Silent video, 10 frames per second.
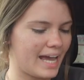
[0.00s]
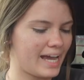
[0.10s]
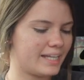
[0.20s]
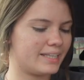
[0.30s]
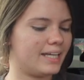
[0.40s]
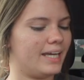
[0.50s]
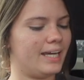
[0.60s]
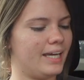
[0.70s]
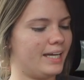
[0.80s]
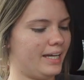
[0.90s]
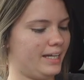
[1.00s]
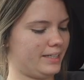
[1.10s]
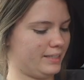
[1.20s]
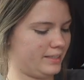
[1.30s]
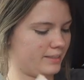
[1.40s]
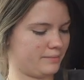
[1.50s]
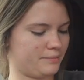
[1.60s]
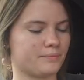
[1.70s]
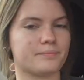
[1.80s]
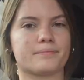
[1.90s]
and then
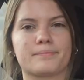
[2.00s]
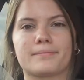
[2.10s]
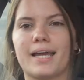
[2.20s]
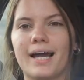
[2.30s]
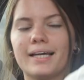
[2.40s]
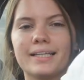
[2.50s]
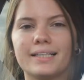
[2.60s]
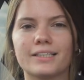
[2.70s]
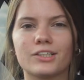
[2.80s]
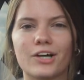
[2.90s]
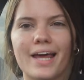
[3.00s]
I think that's